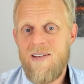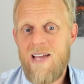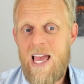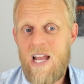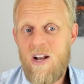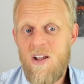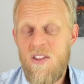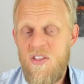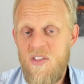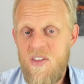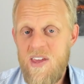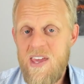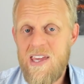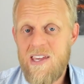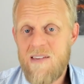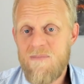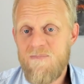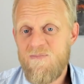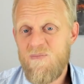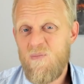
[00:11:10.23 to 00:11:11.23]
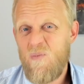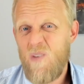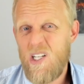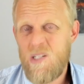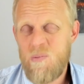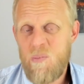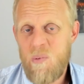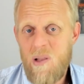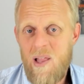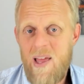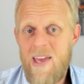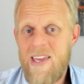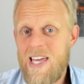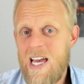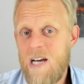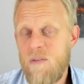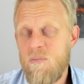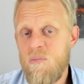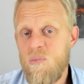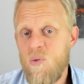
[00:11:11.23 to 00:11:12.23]
And I think it's playing
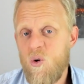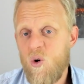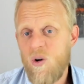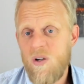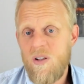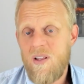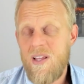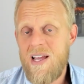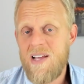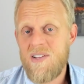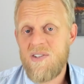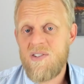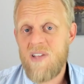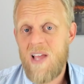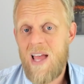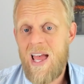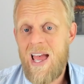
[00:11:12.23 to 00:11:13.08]
out more or less